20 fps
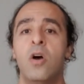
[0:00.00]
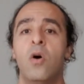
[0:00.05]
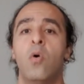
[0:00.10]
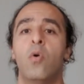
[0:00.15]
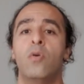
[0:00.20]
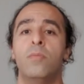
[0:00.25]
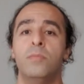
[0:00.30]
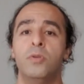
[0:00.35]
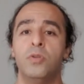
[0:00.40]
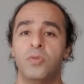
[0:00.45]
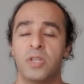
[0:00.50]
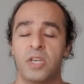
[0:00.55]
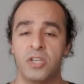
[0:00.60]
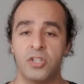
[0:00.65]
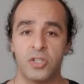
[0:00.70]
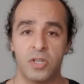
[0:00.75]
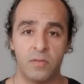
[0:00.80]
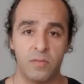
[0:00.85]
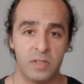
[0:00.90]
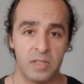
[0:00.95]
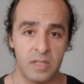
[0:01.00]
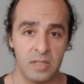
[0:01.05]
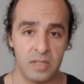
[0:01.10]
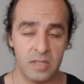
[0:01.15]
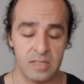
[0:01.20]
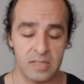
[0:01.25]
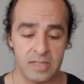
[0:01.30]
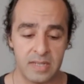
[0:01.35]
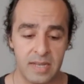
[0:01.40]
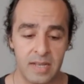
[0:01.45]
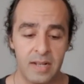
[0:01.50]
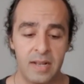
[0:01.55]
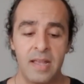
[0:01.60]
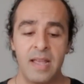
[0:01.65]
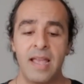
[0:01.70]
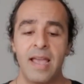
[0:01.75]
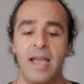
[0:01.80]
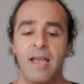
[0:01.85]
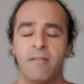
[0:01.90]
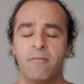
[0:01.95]
or mutation within the cell.
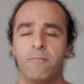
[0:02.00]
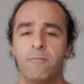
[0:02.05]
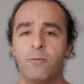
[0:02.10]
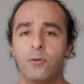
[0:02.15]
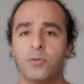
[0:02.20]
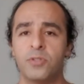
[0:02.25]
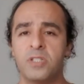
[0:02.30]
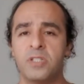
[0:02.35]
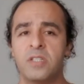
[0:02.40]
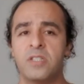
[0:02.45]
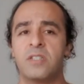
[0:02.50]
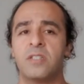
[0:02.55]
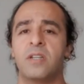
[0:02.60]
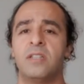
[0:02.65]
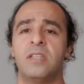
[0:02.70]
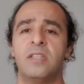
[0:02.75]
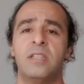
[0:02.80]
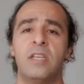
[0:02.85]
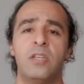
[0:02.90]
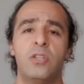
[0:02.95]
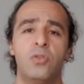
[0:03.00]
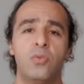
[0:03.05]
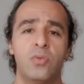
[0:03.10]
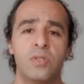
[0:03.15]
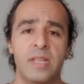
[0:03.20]
And for this study, they use